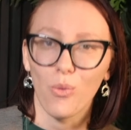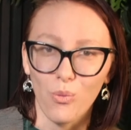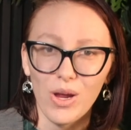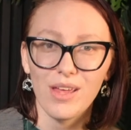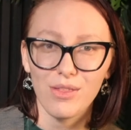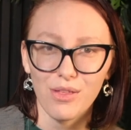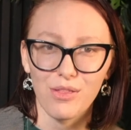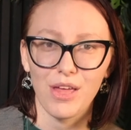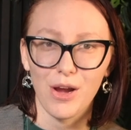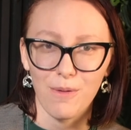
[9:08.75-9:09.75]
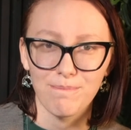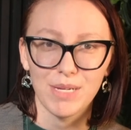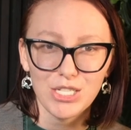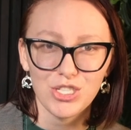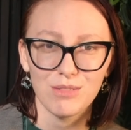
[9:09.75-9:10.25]
with their
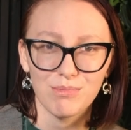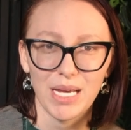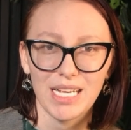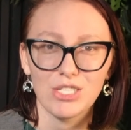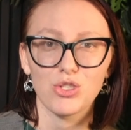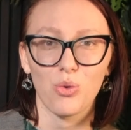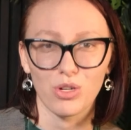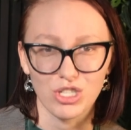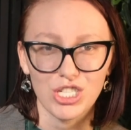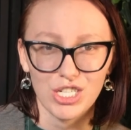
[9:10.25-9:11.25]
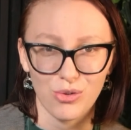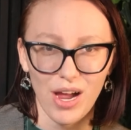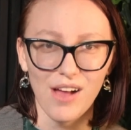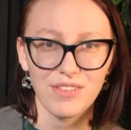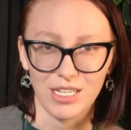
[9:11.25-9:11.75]
mission-based or
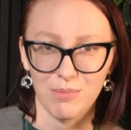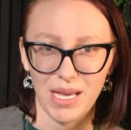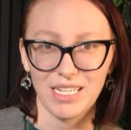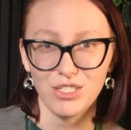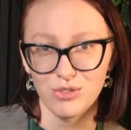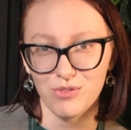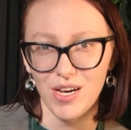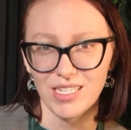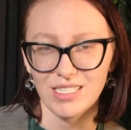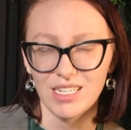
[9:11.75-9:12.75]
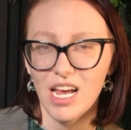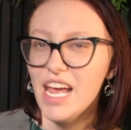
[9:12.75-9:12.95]
geographic-based fund.